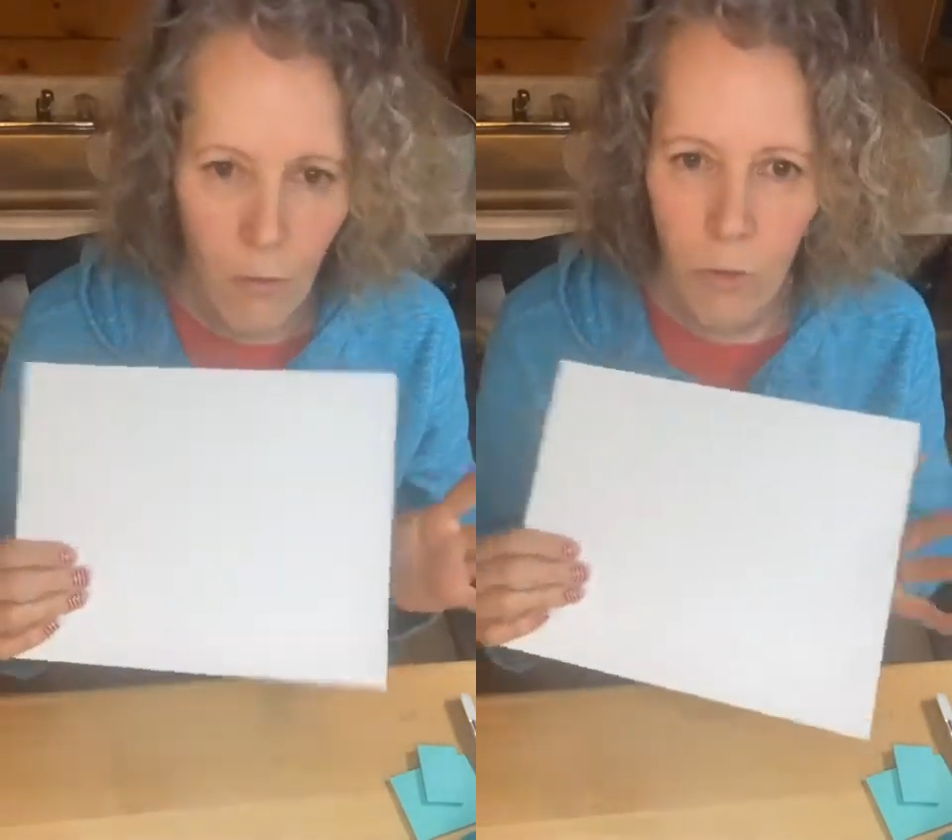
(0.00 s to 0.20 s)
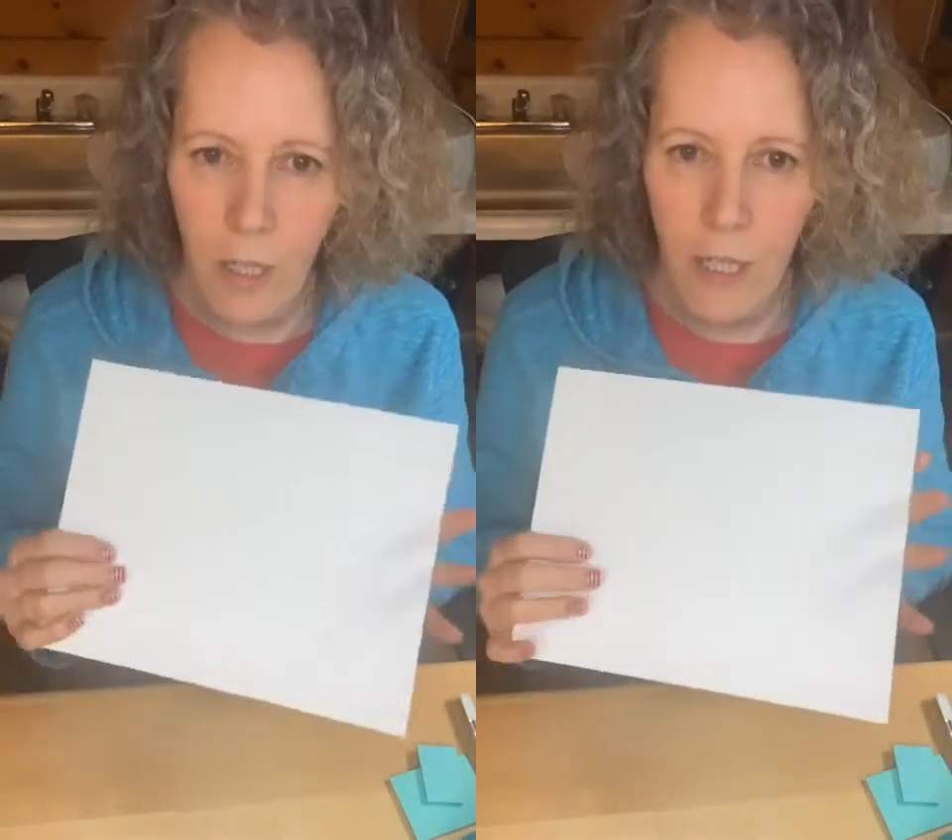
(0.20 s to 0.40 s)

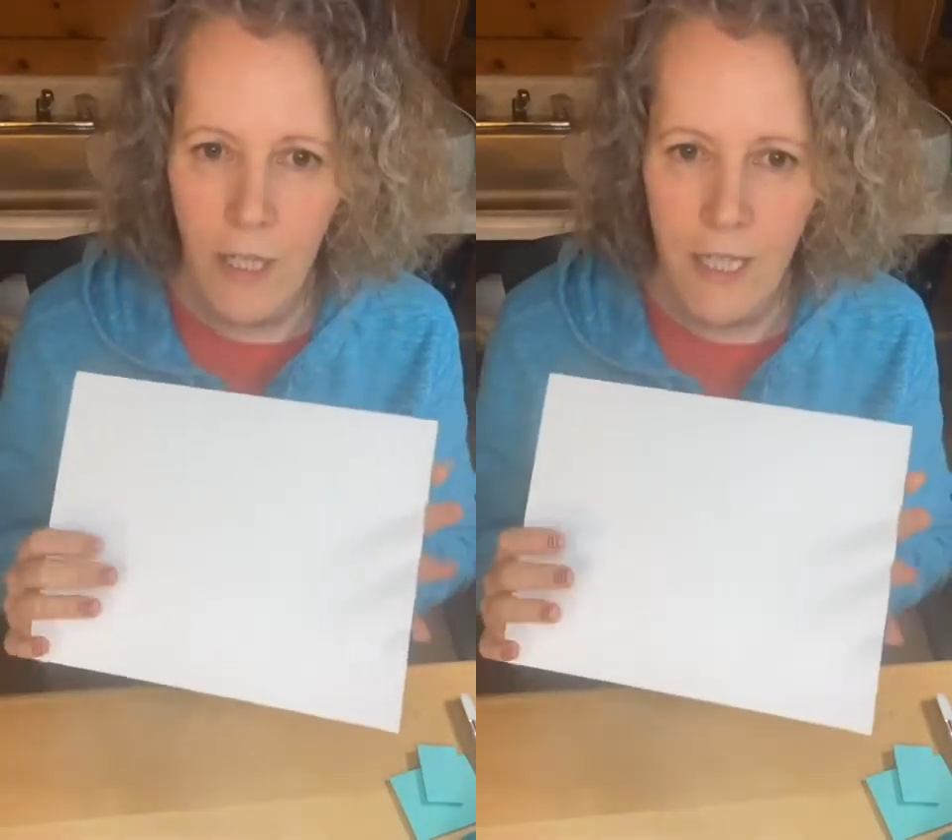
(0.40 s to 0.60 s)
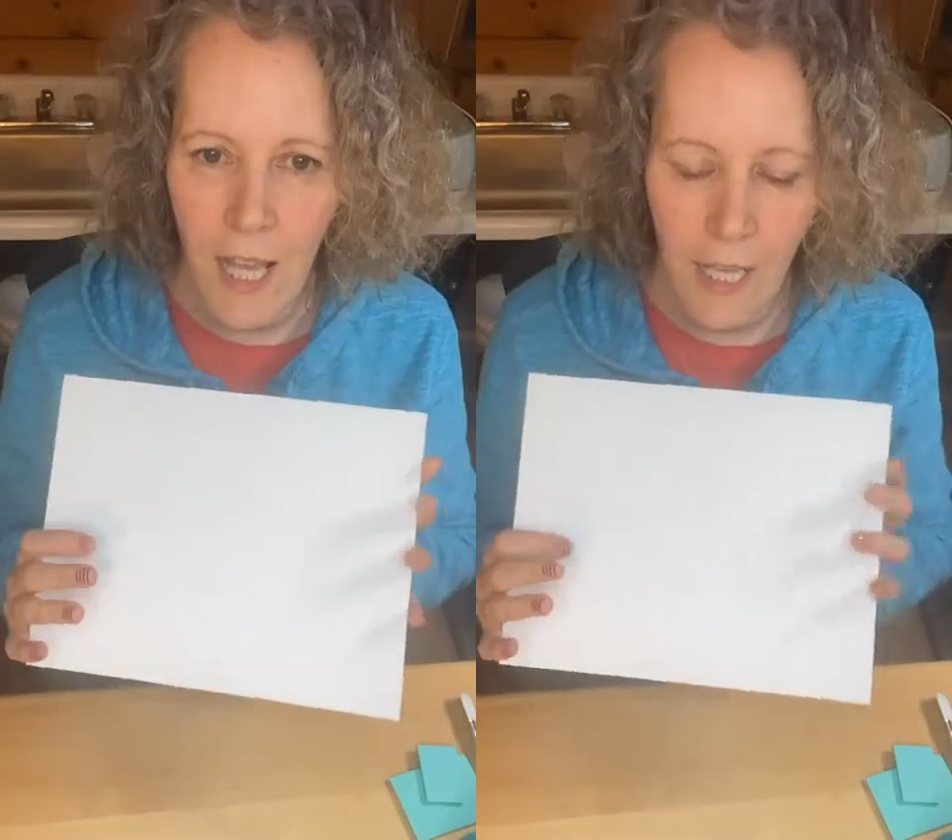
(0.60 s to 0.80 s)
we're
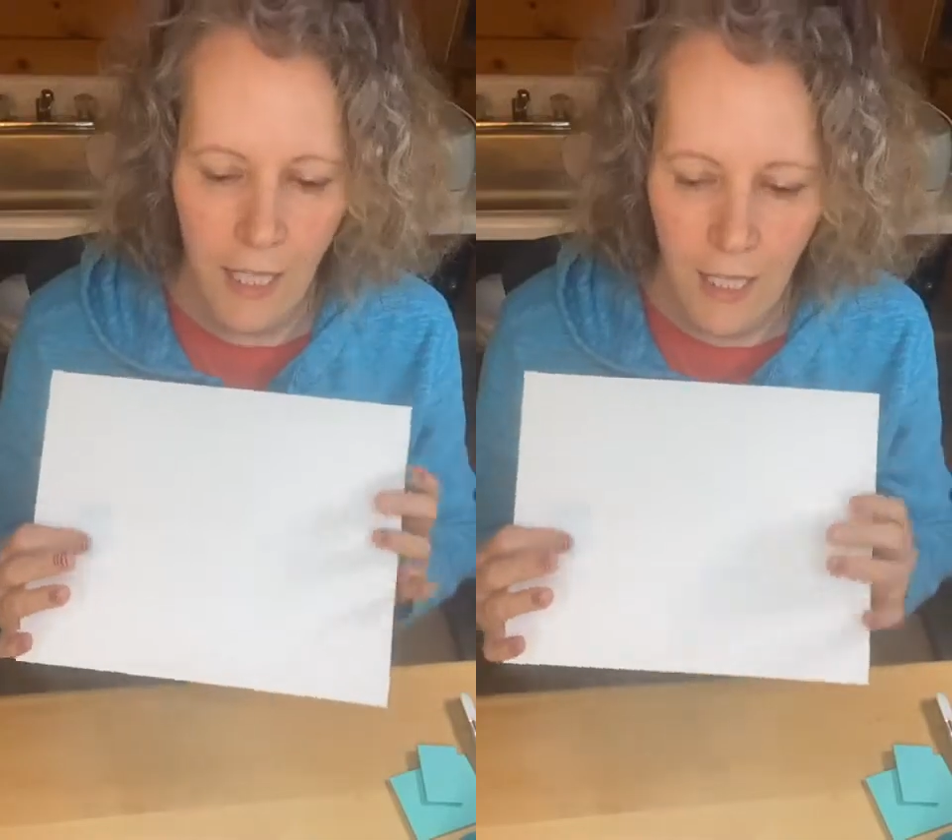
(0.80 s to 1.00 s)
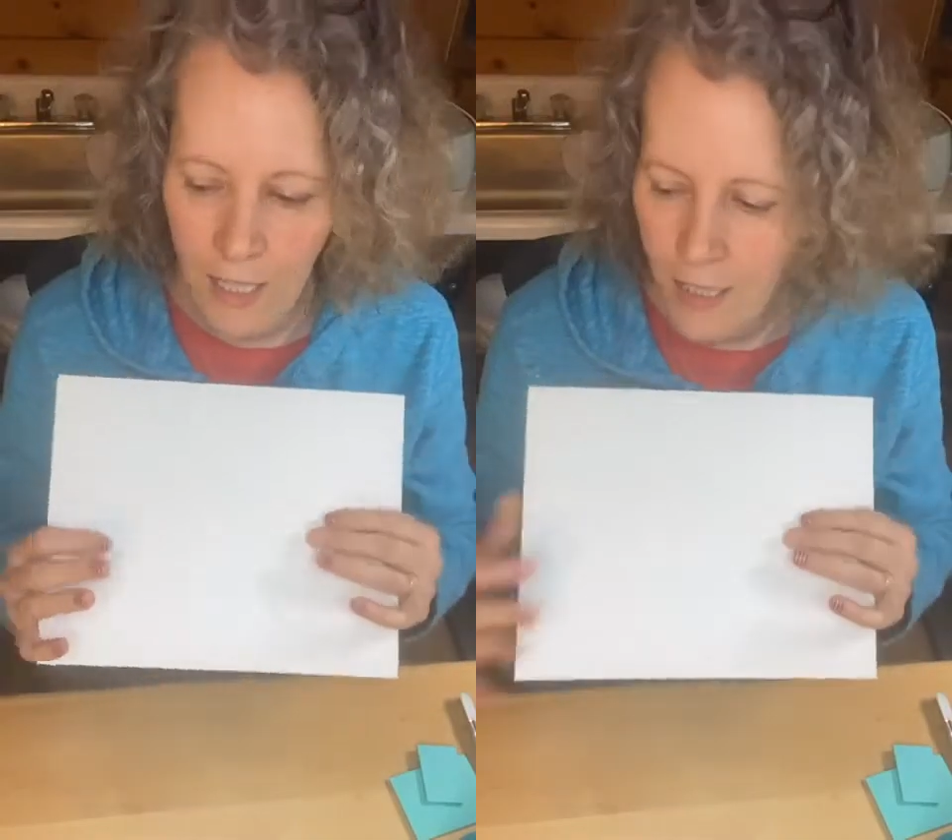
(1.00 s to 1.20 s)
going to
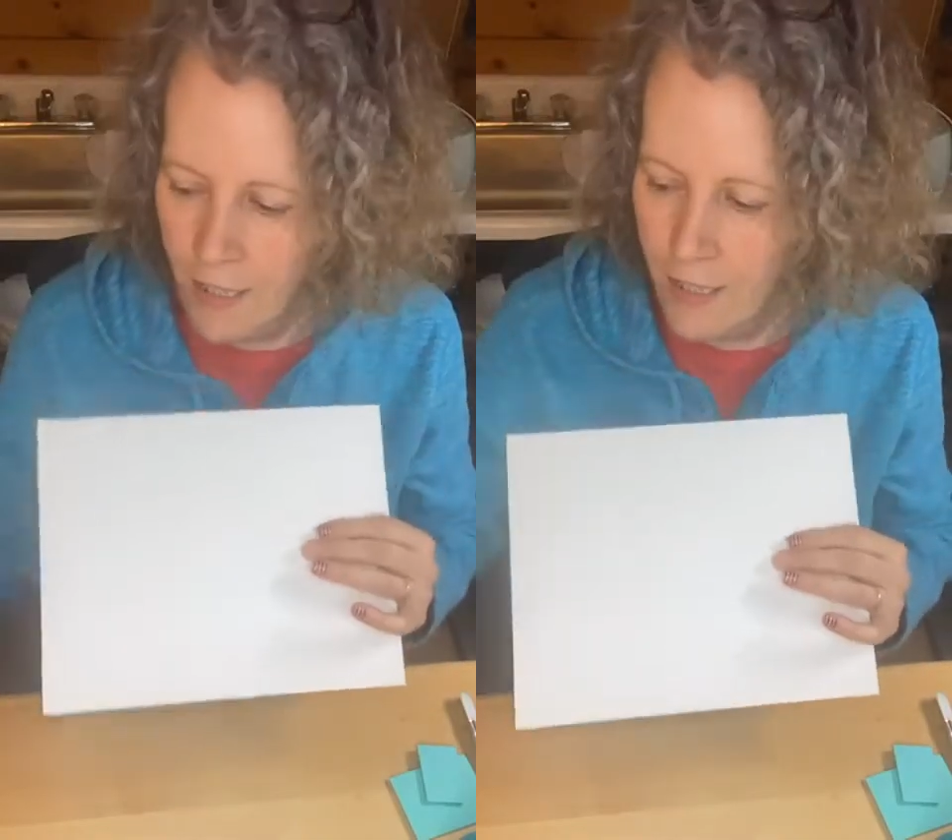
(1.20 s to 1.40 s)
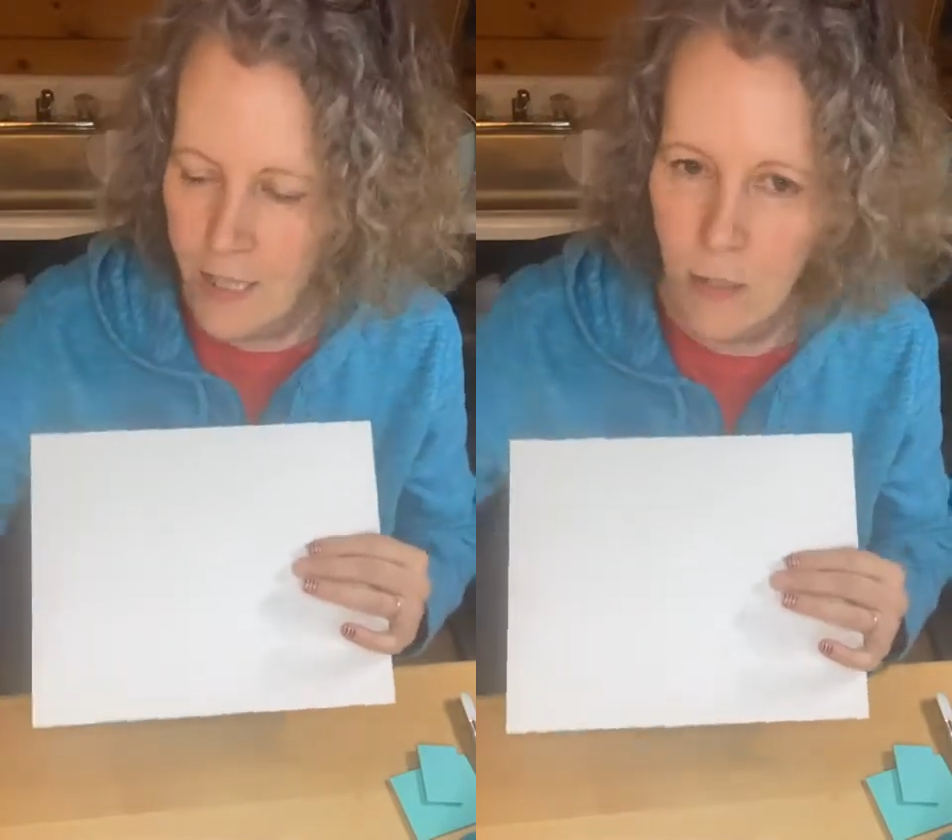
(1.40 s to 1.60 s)
take
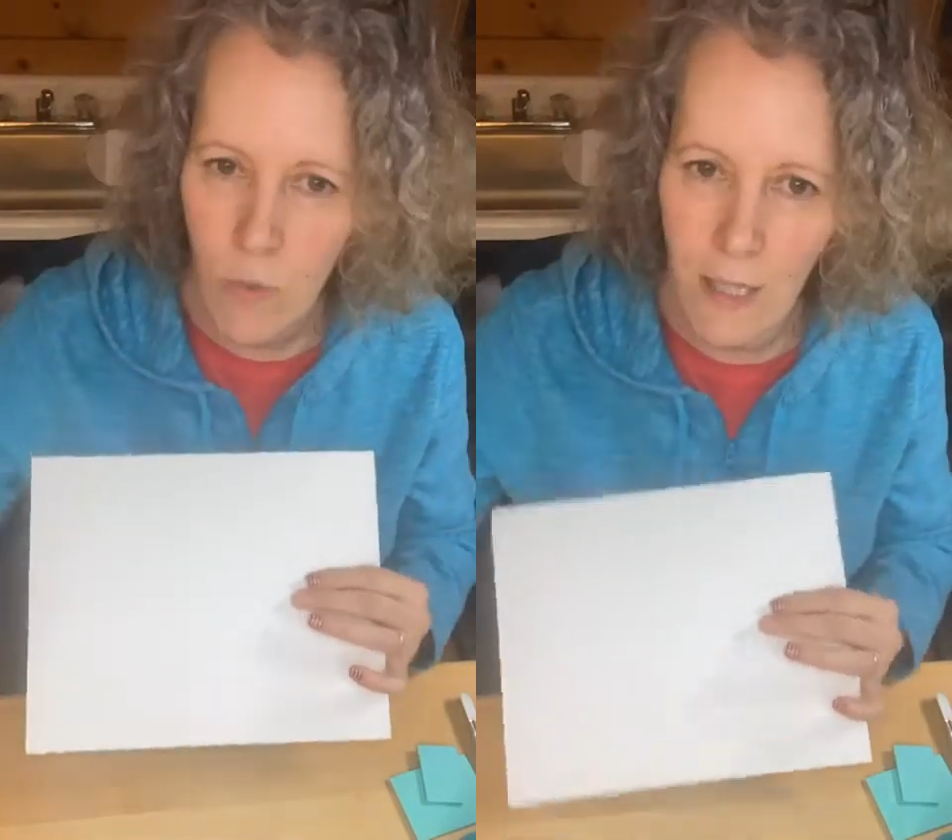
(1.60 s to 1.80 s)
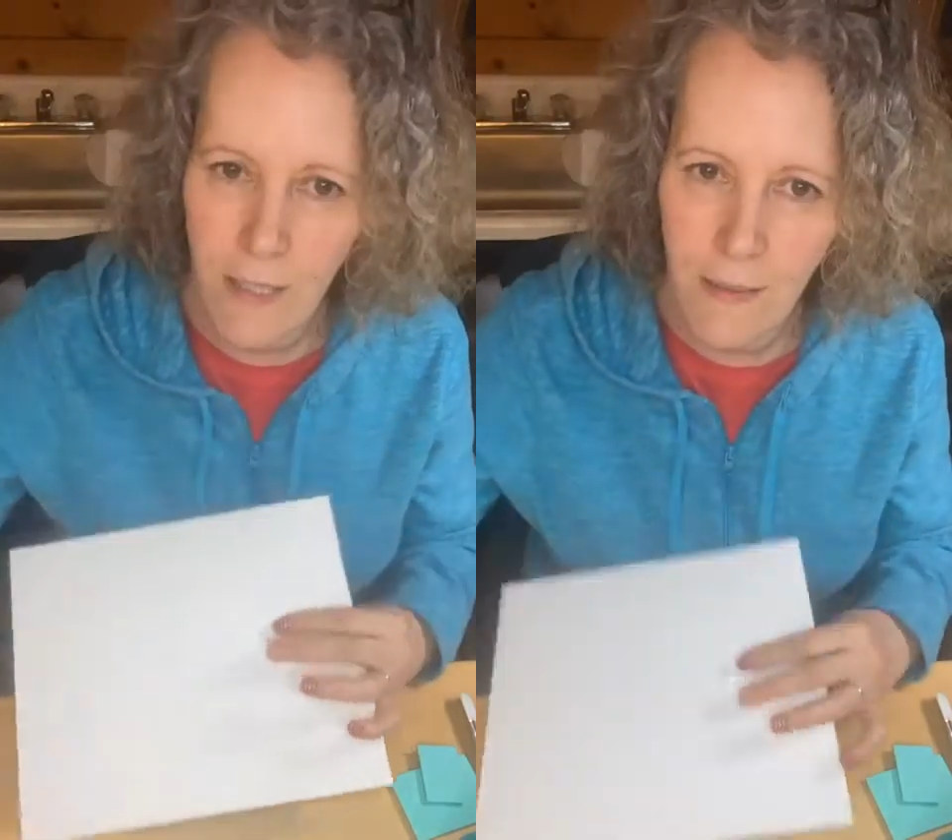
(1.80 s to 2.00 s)
this
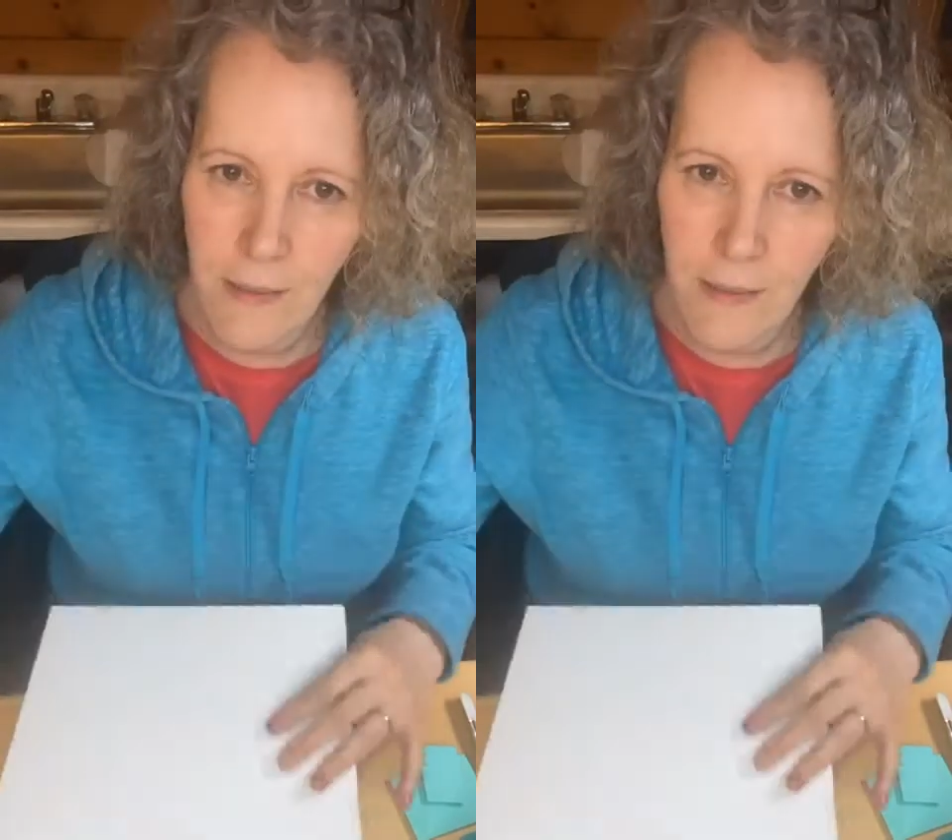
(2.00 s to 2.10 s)
one.